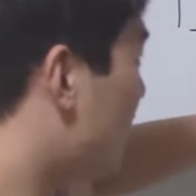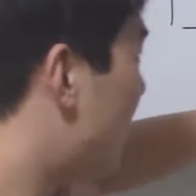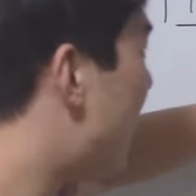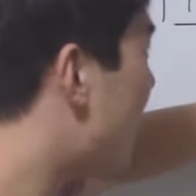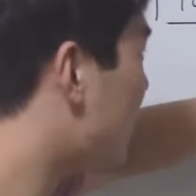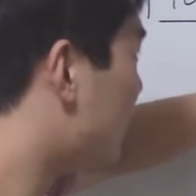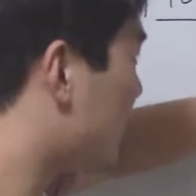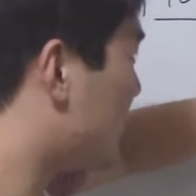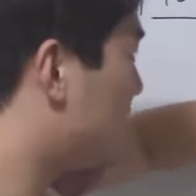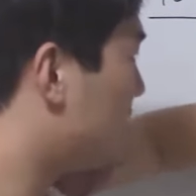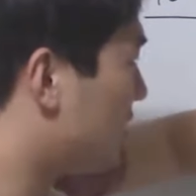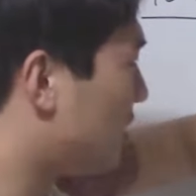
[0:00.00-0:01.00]
that
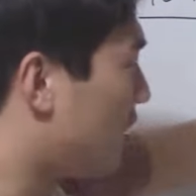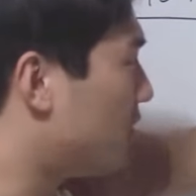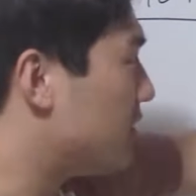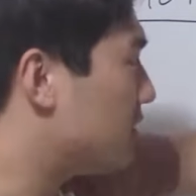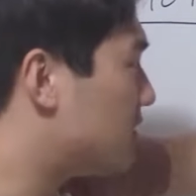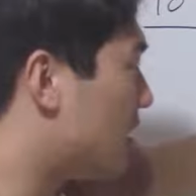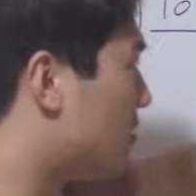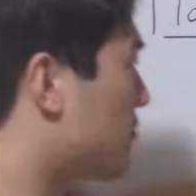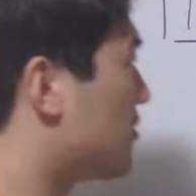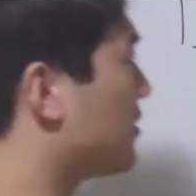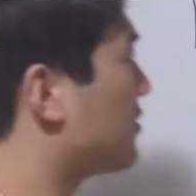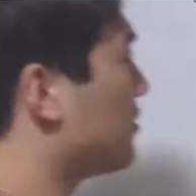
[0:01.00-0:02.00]
is how this sound
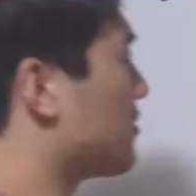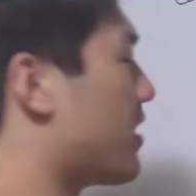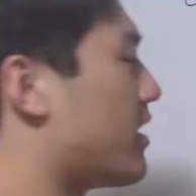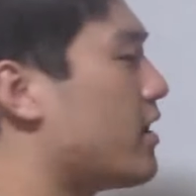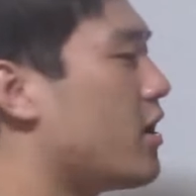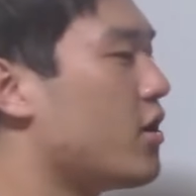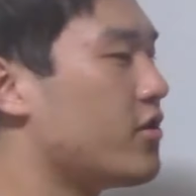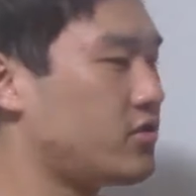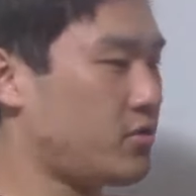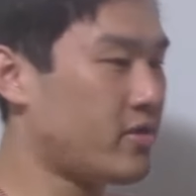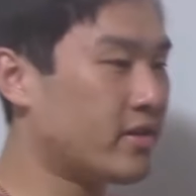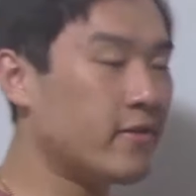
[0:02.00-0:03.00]
works. Okay,
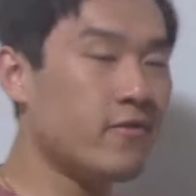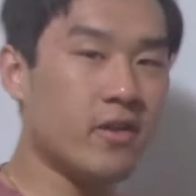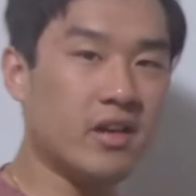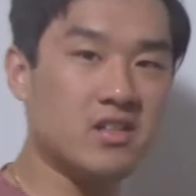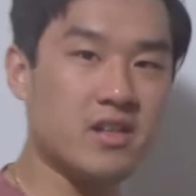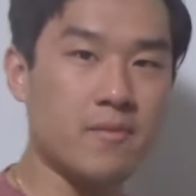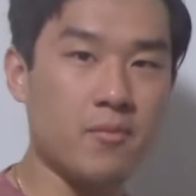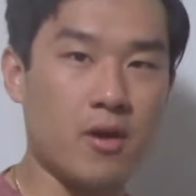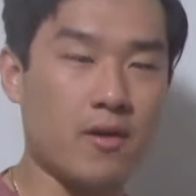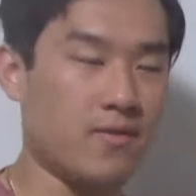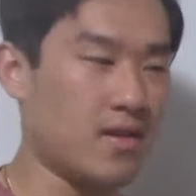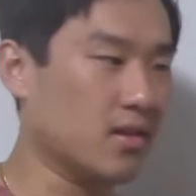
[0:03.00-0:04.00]
so I want to give you an example
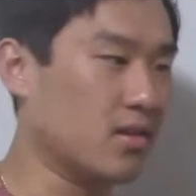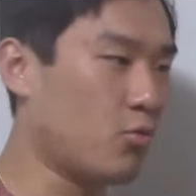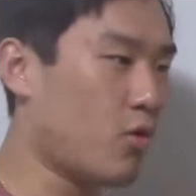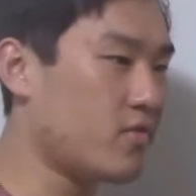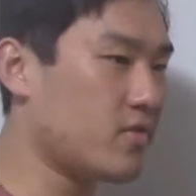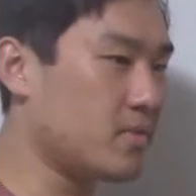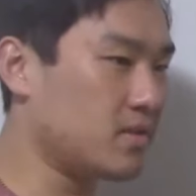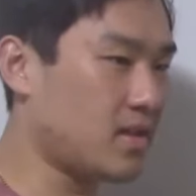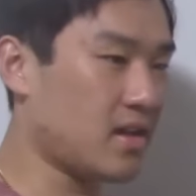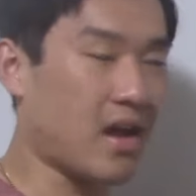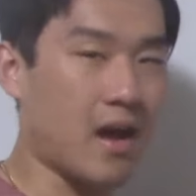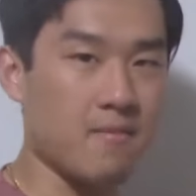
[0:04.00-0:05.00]
of like one of the
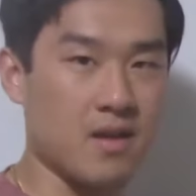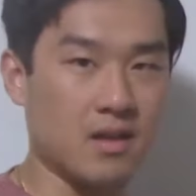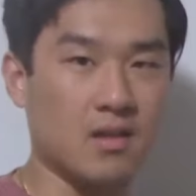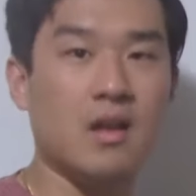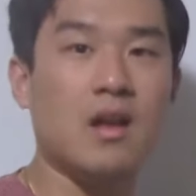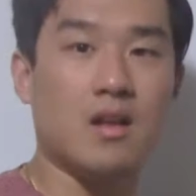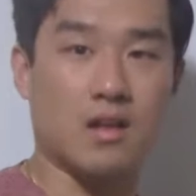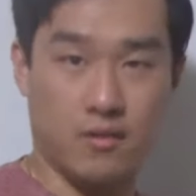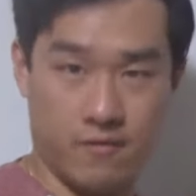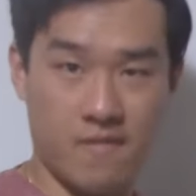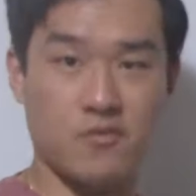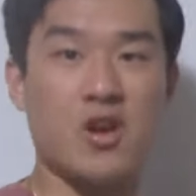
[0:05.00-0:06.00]
mistake I made. Like if
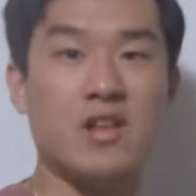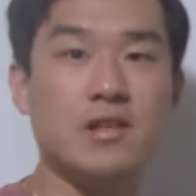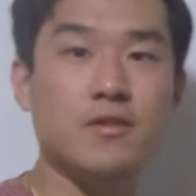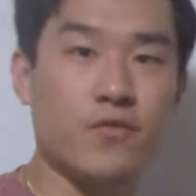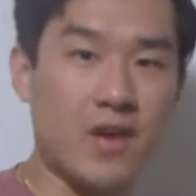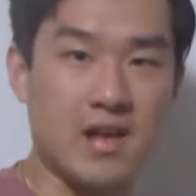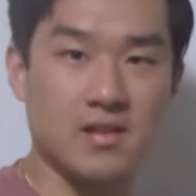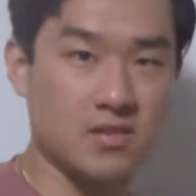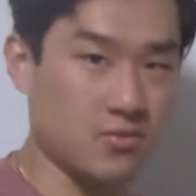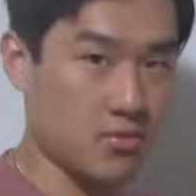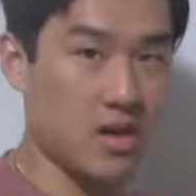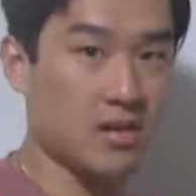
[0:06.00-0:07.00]
you have Chinese friends,
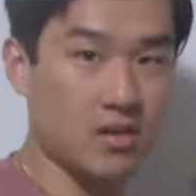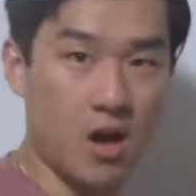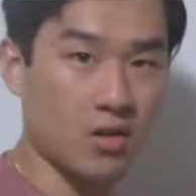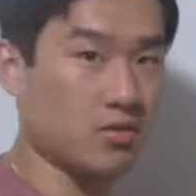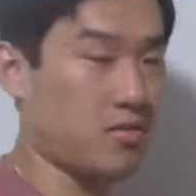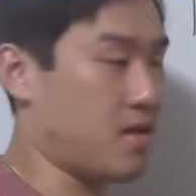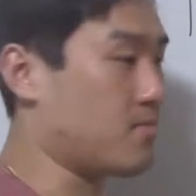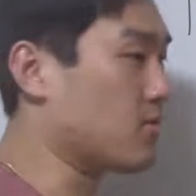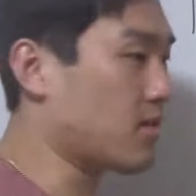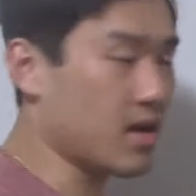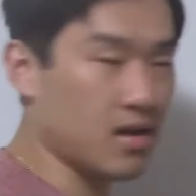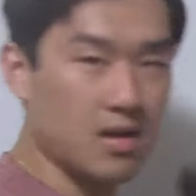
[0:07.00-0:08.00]
great, talk to them.
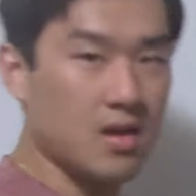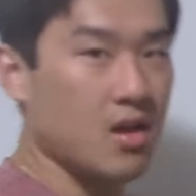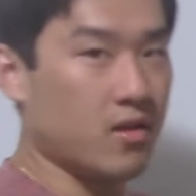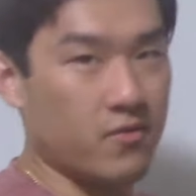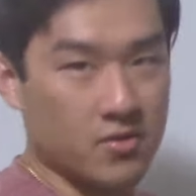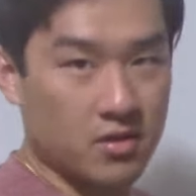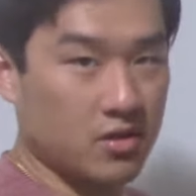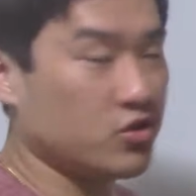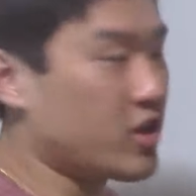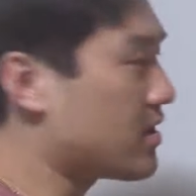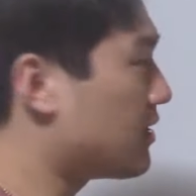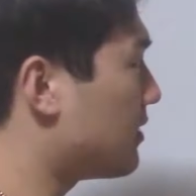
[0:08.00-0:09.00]
Okay, if you want to learn
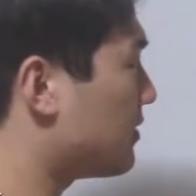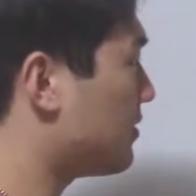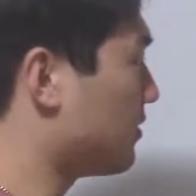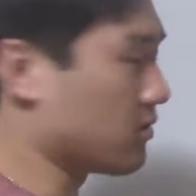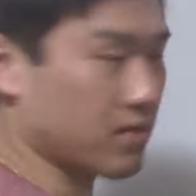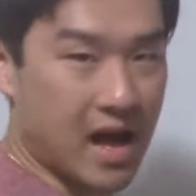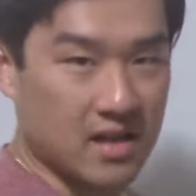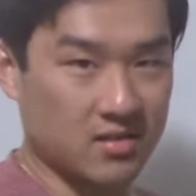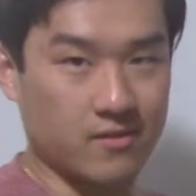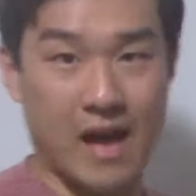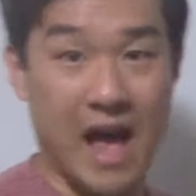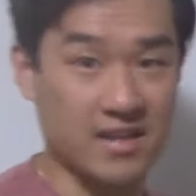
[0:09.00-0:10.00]
Chinese,
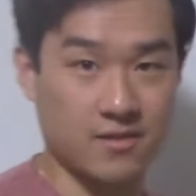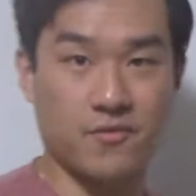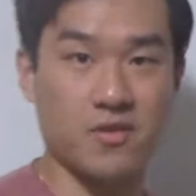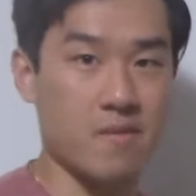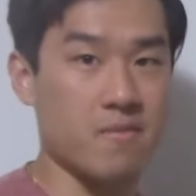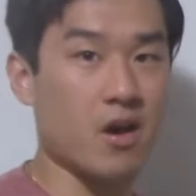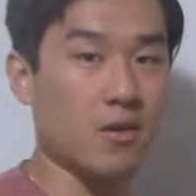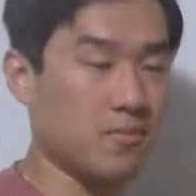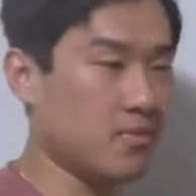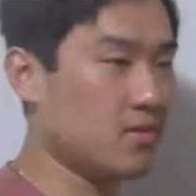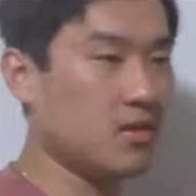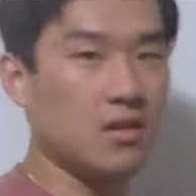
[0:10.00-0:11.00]
ask for them help.
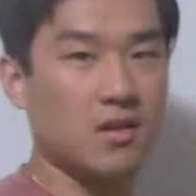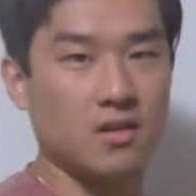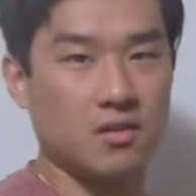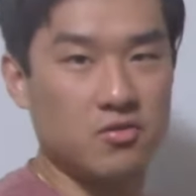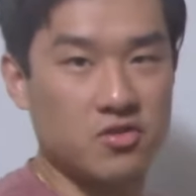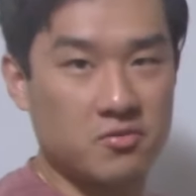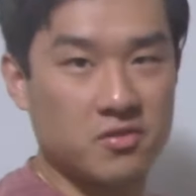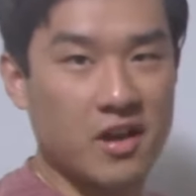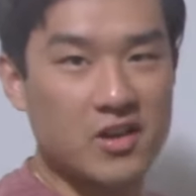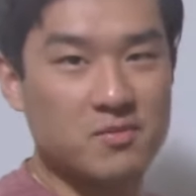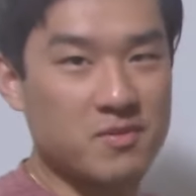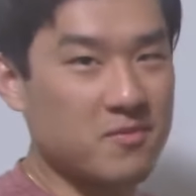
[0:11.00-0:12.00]
Usually we're
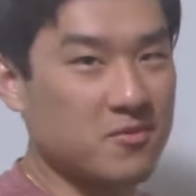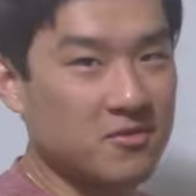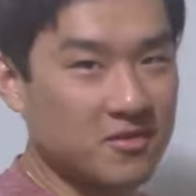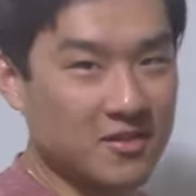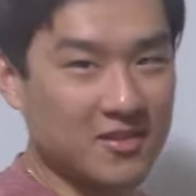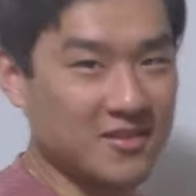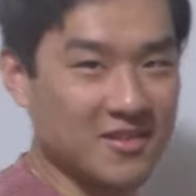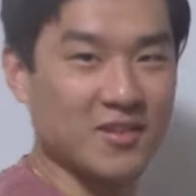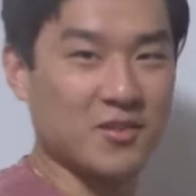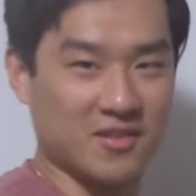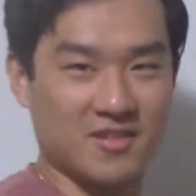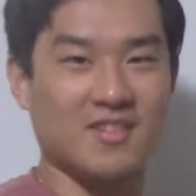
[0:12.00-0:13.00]
nice people. Like
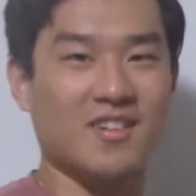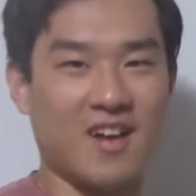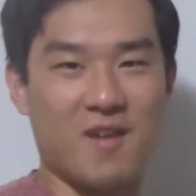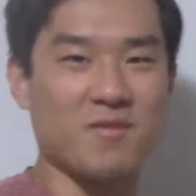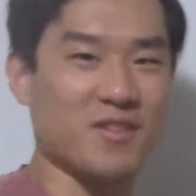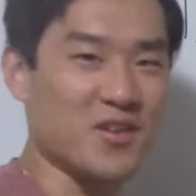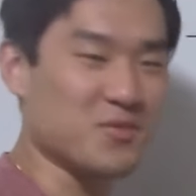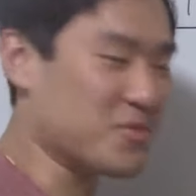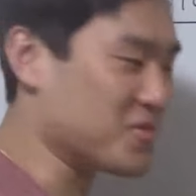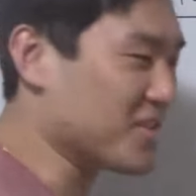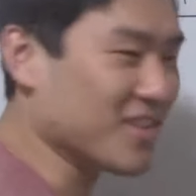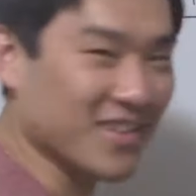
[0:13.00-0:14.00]
I'm a nice
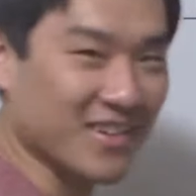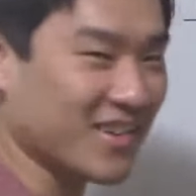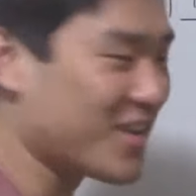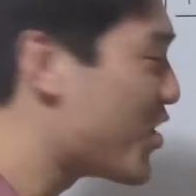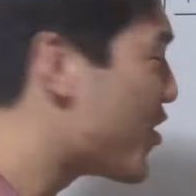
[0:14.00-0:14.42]
person, I think.